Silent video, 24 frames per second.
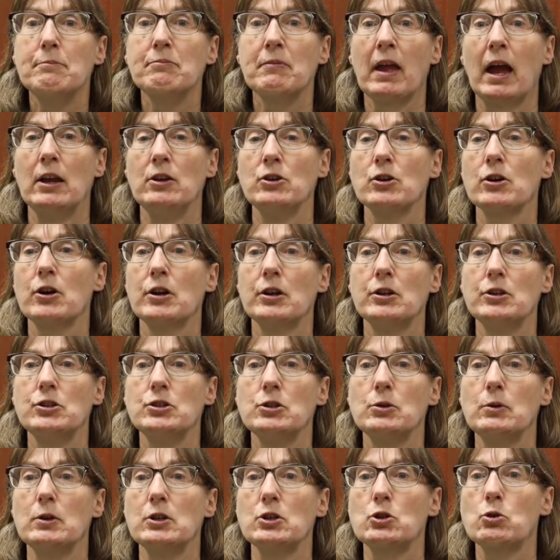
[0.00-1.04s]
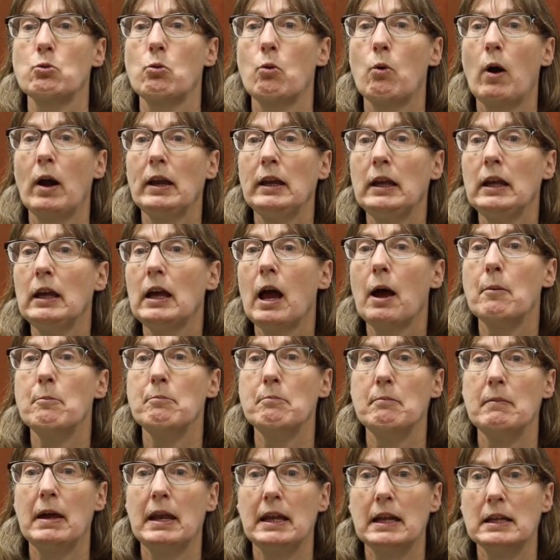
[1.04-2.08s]
and you're going to do it 20
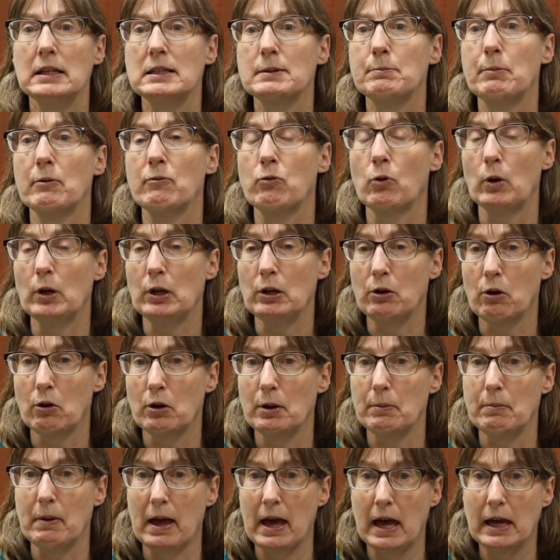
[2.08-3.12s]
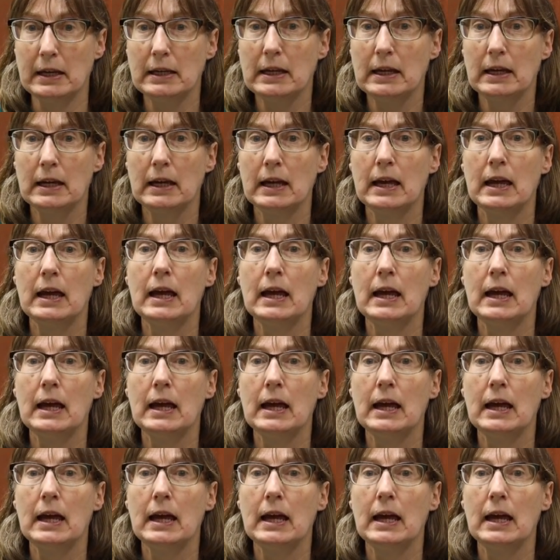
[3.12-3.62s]
minutes before you go to bed.